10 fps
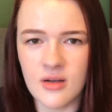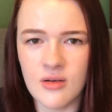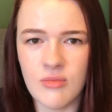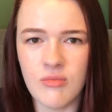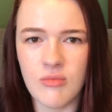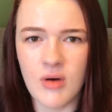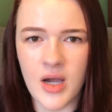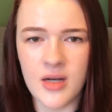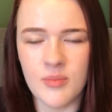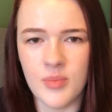
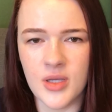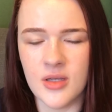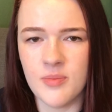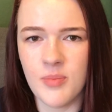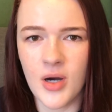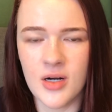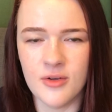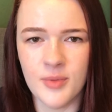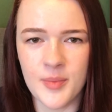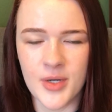quite a big part
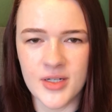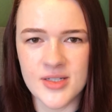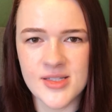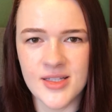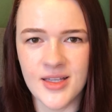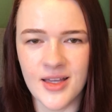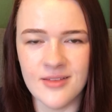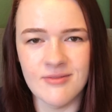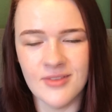of my pregnancy and